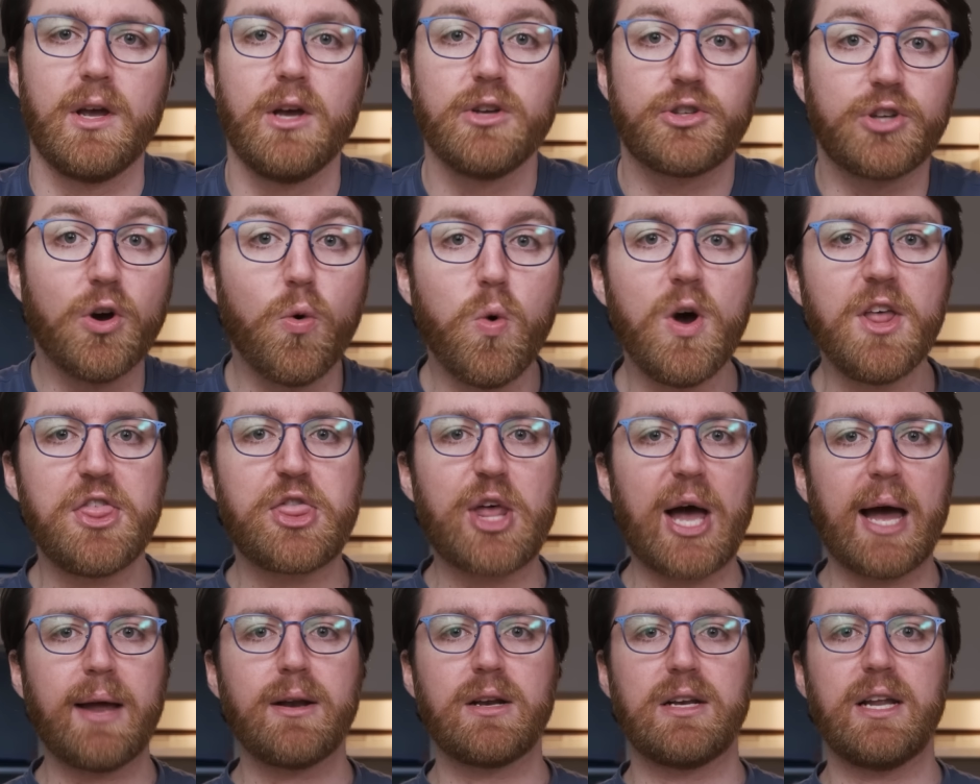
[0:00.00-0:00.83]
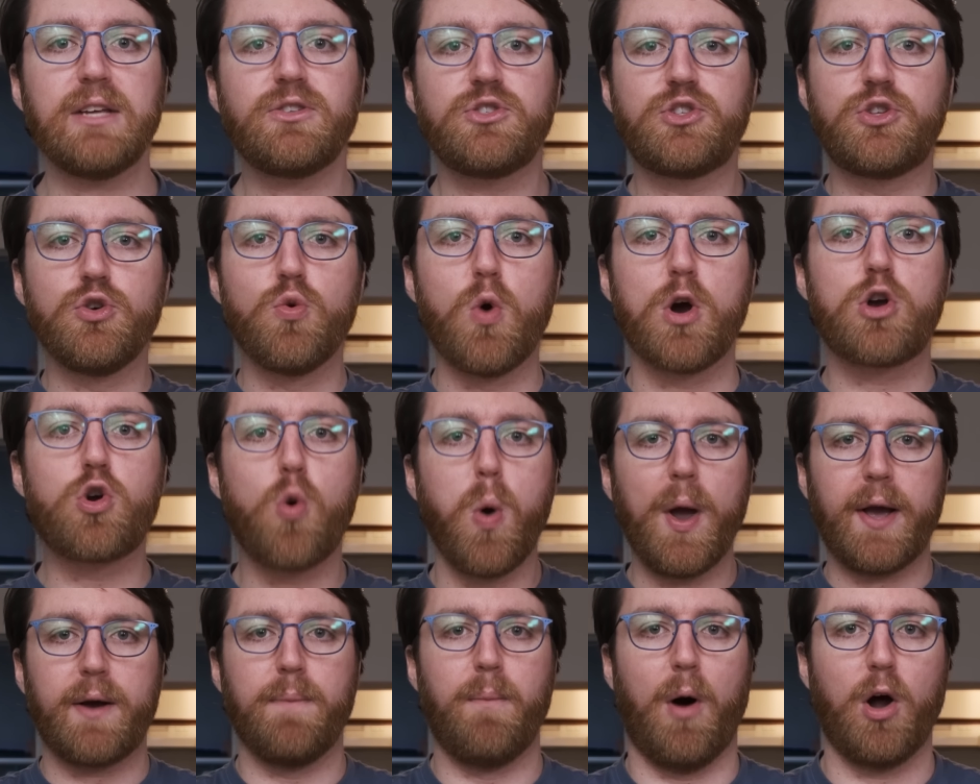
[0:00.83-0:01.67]
So with that, let's do a
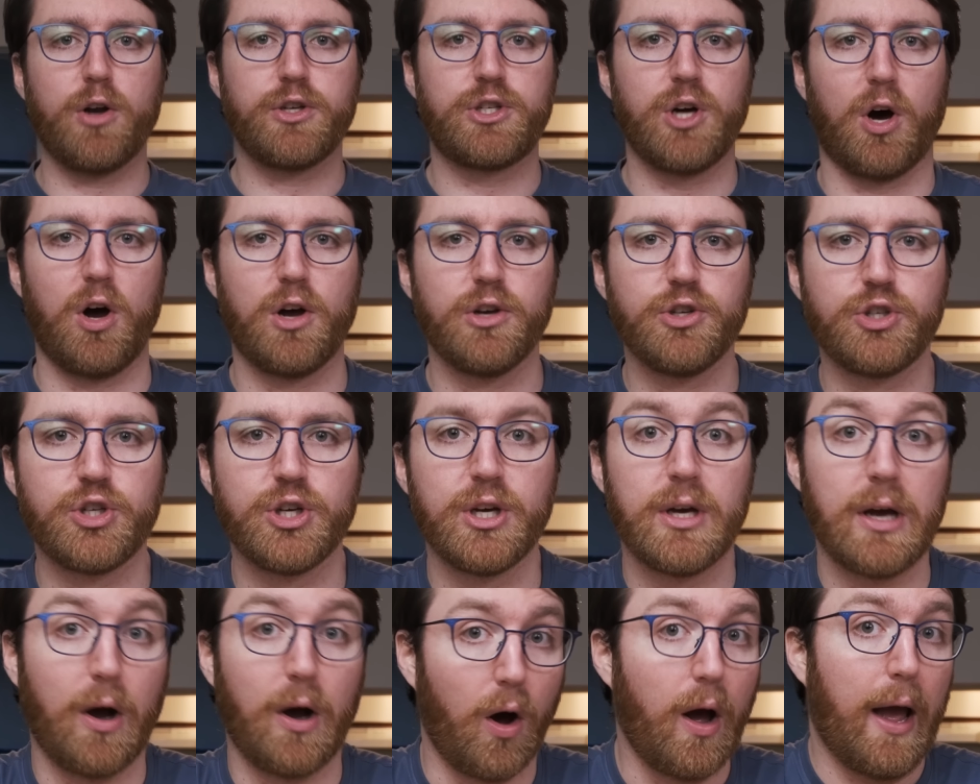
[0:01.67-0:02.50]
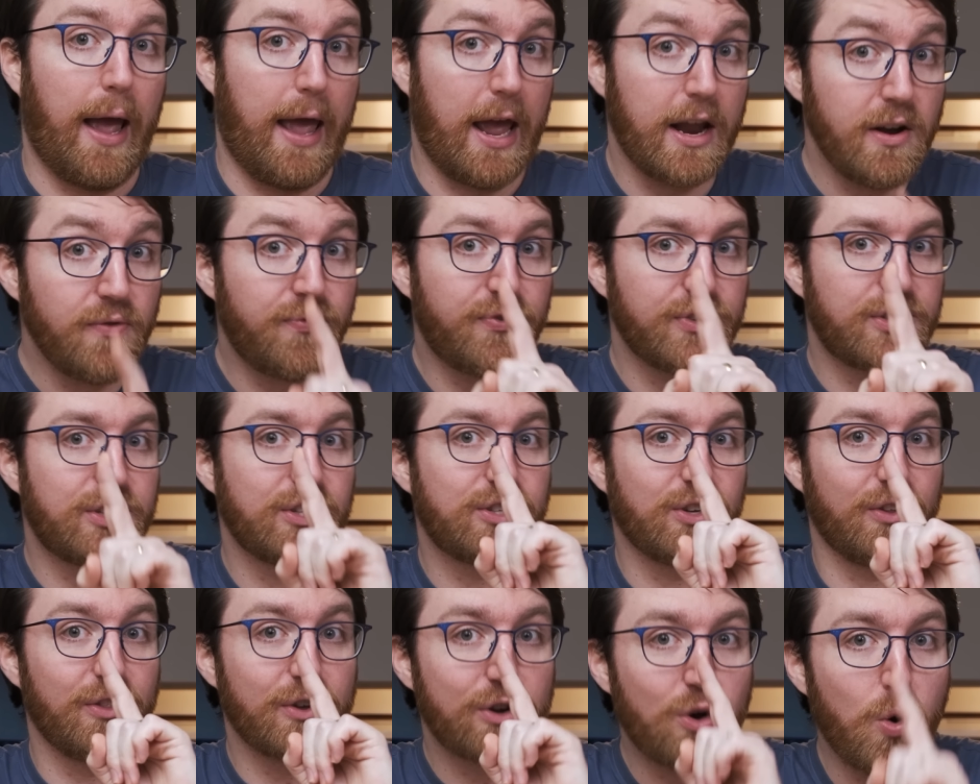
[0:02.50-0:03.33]
quick montage,
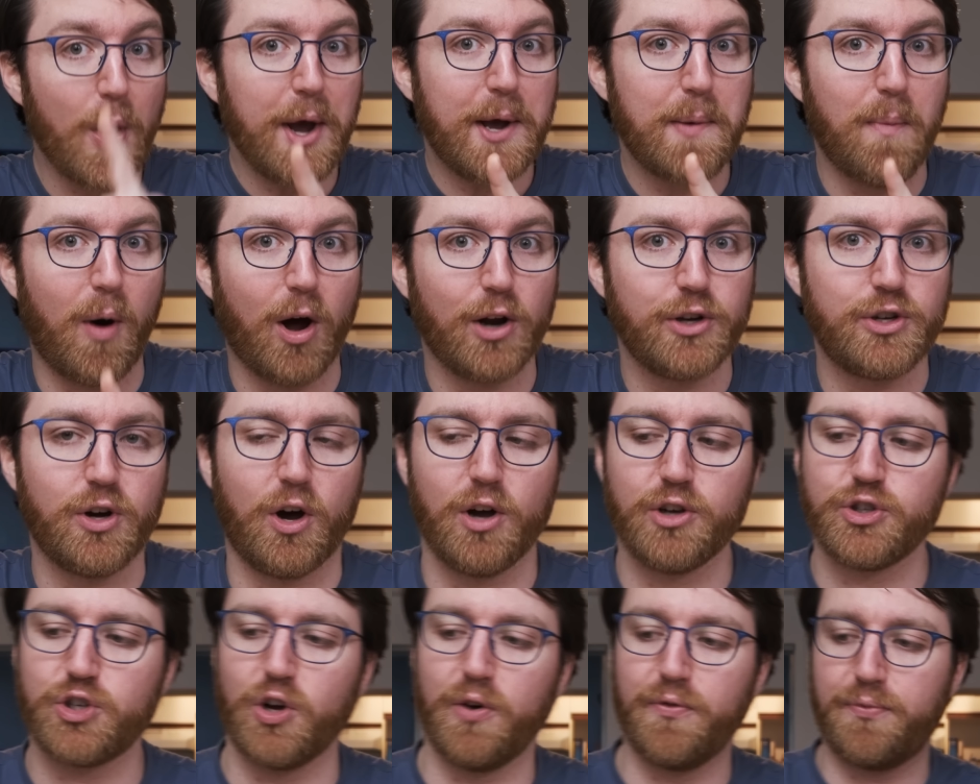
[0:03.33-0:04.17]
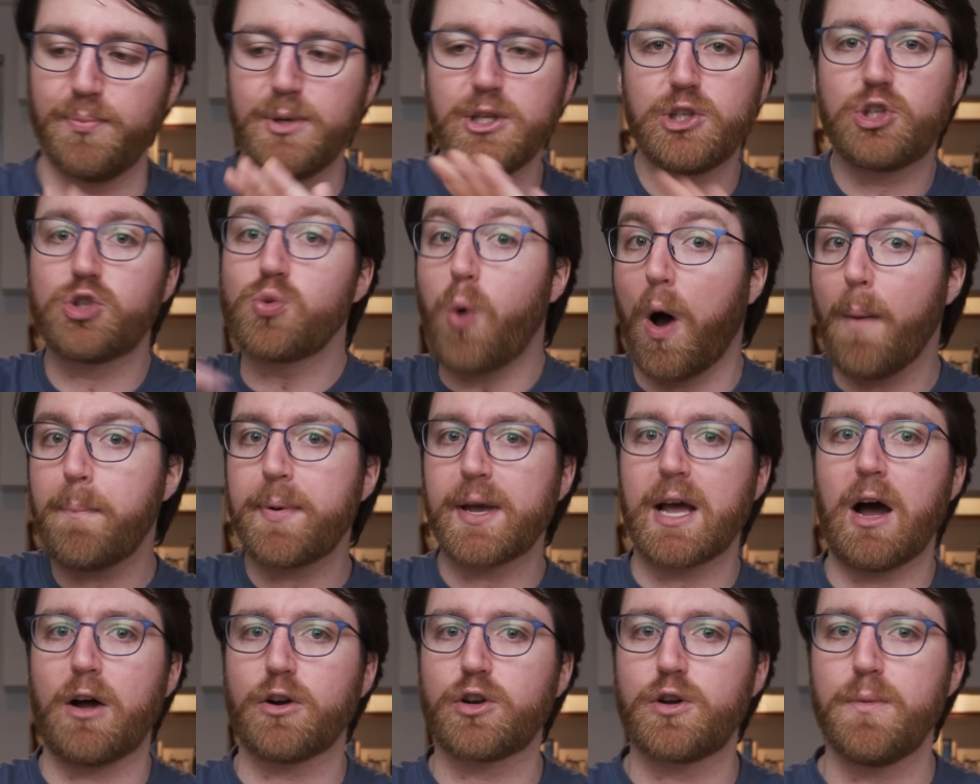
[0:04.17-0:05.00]
emphasis on the quick montage, of me
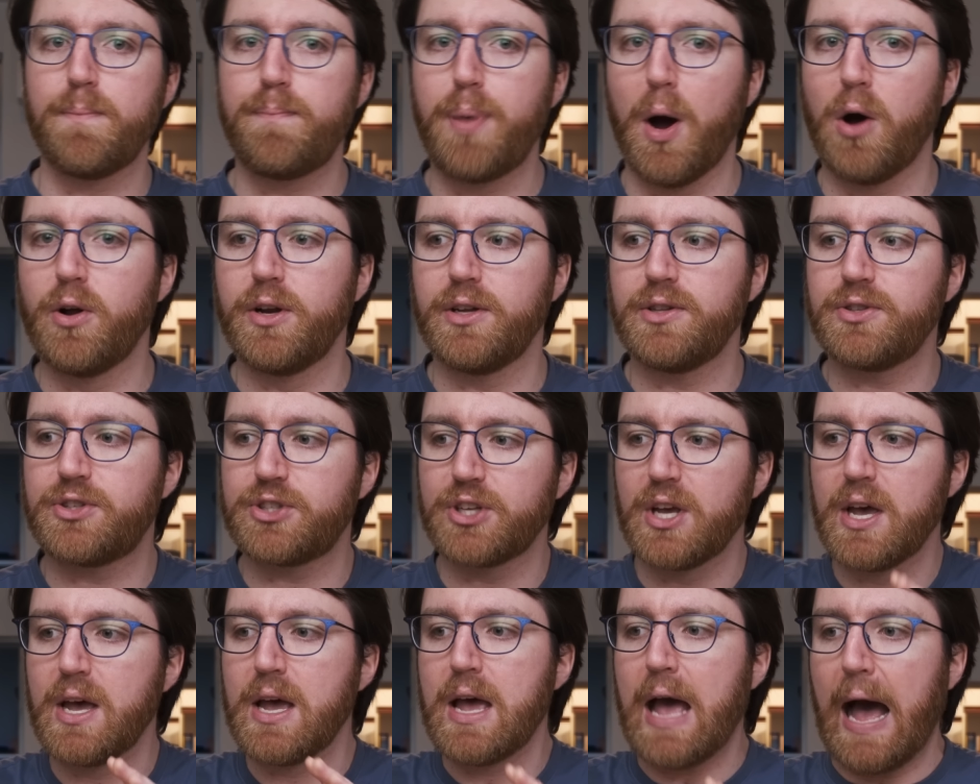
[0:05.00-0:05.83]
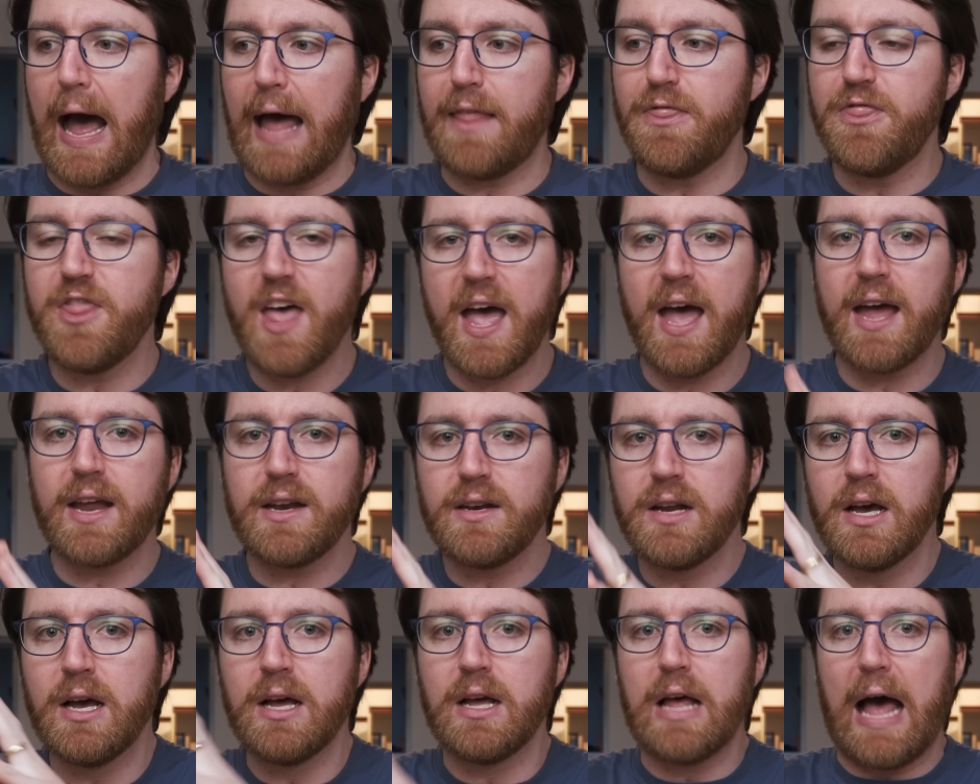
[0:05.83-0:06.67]
swapping out components, and
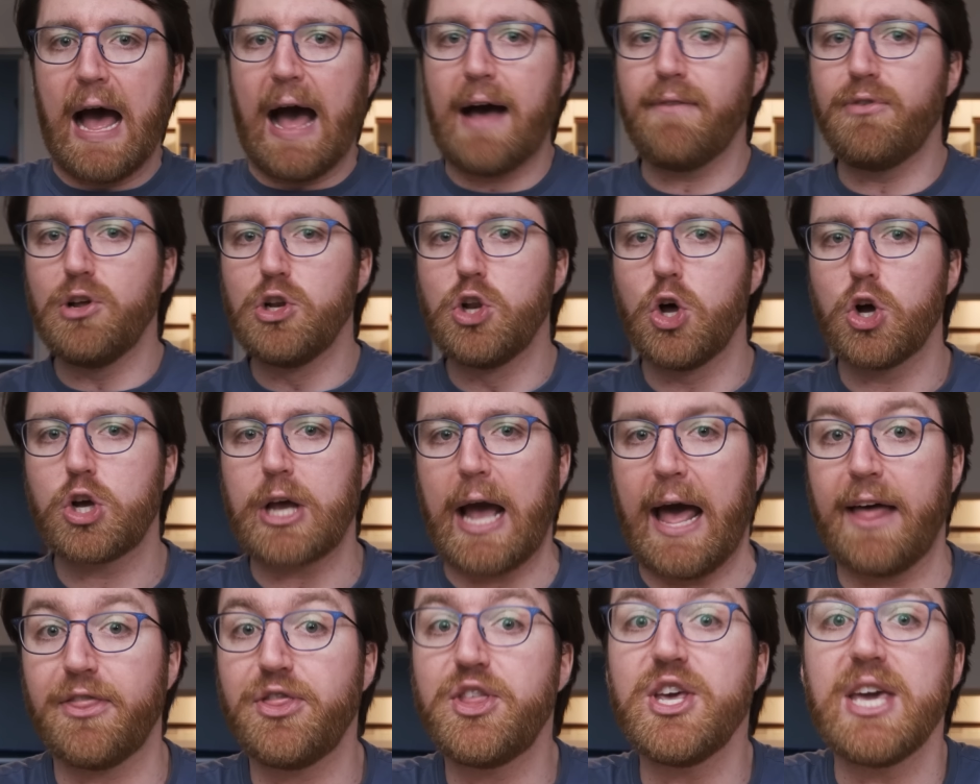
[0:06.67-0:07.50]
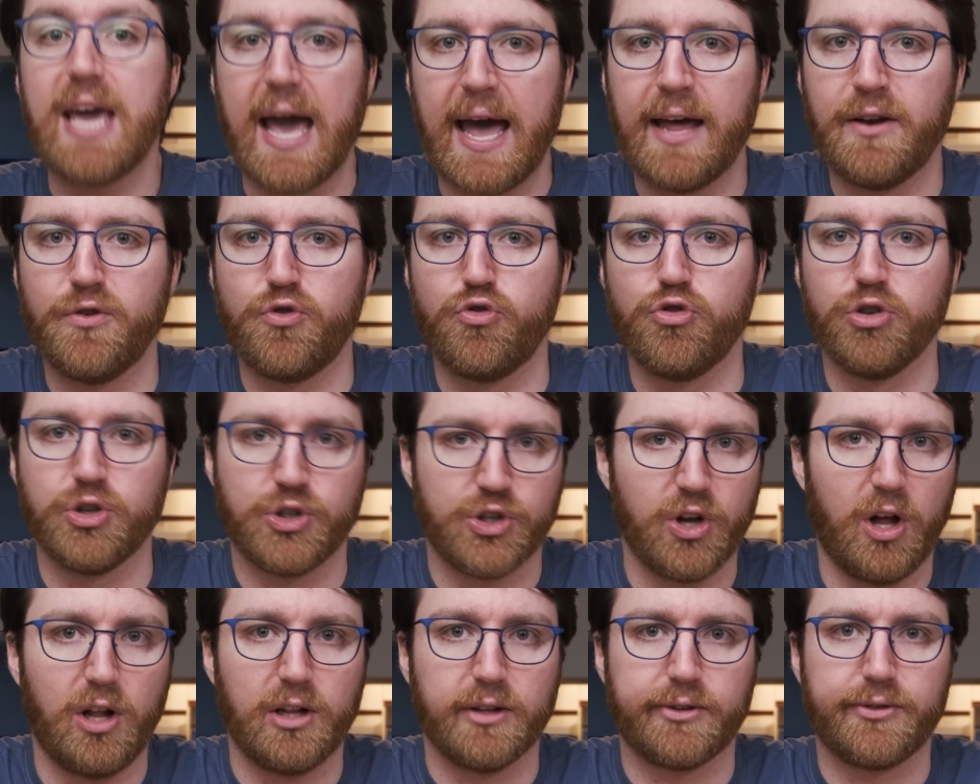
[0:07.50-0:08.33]
then have a look at the end
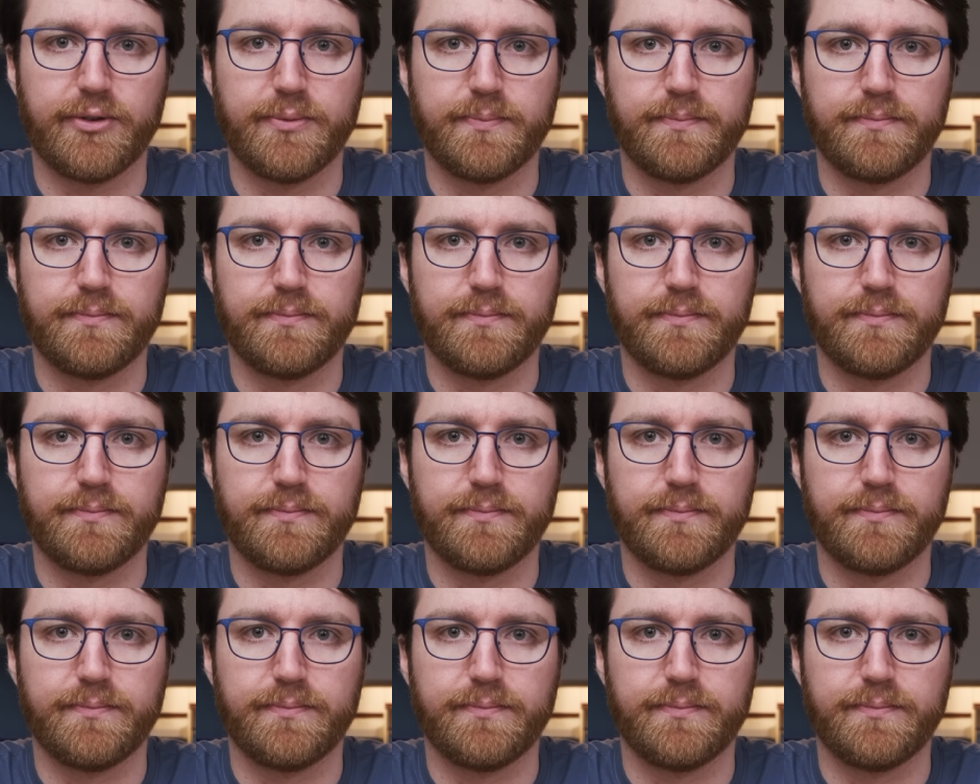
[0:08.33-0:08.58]
result.